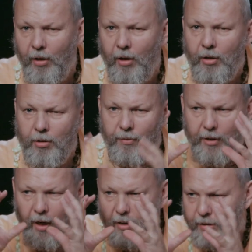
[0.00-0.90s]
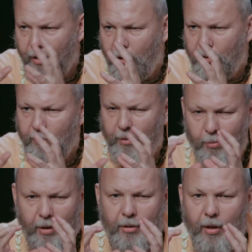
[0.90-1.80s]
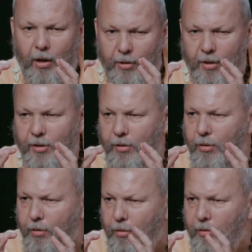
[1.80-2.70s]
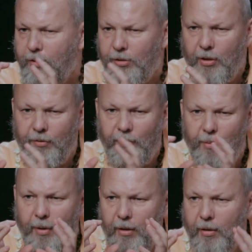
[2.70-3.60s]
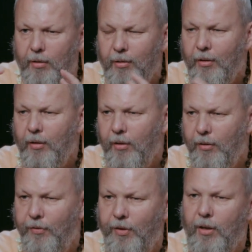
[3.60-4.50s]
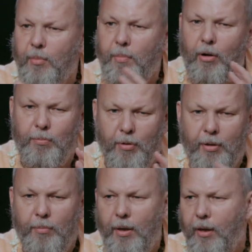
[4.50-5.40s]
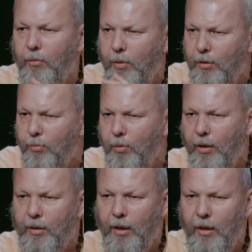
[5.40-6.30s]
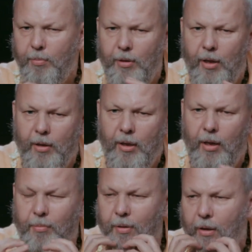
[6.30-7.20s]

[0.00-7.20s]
So Vitaly started with one artist girl, start filming the film about Burning Man, went to one camp, another camp,